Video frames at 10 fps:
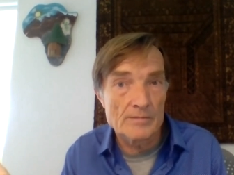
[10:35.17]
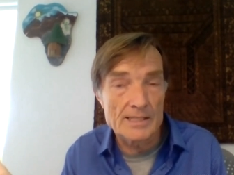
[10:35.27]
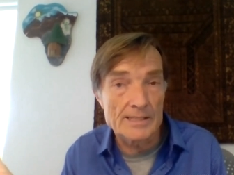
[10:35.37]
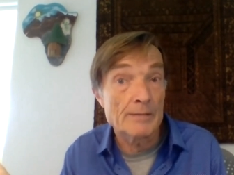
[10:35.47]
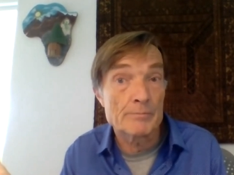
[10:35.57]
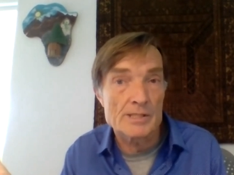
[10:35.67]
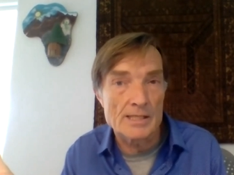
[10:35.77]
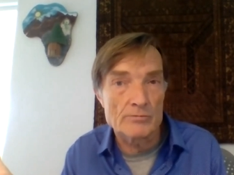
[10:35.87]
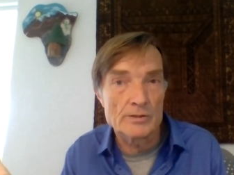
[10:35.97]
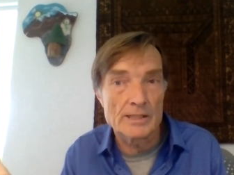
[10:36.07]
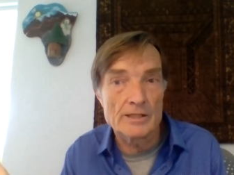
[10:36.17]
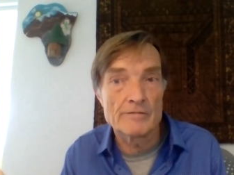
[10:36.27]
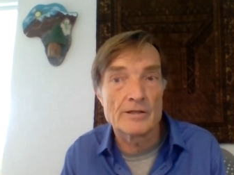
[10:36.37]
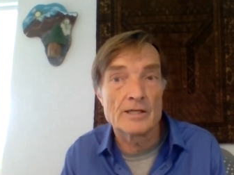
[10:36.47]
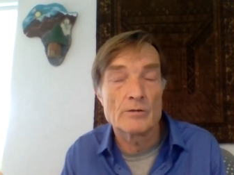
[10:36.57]
ninety-eight percent really,
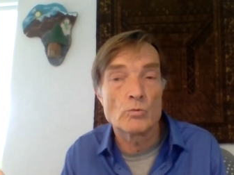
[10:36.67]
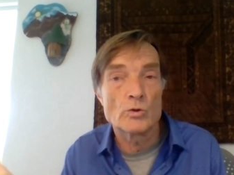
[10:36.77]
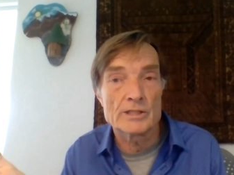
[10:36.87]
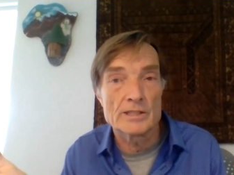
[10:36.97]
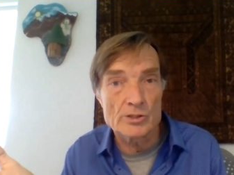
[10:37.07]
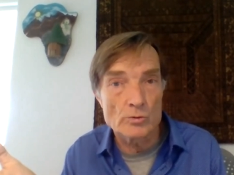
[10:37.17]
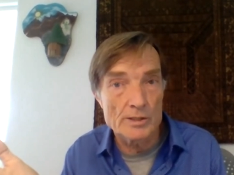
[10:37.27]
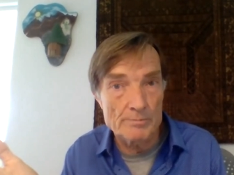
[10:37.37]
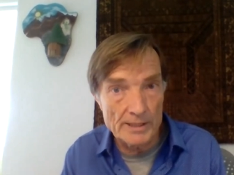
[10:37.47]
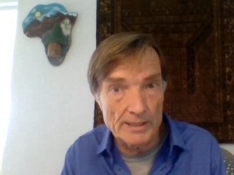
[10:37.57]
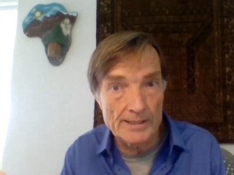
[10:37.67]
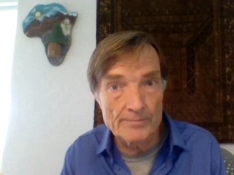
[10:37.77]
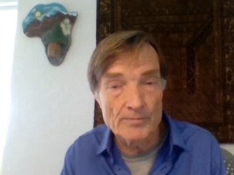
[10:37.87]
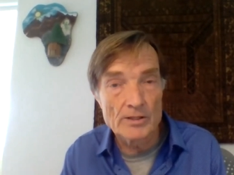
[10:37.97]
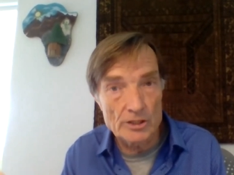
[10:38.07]
of our water has always been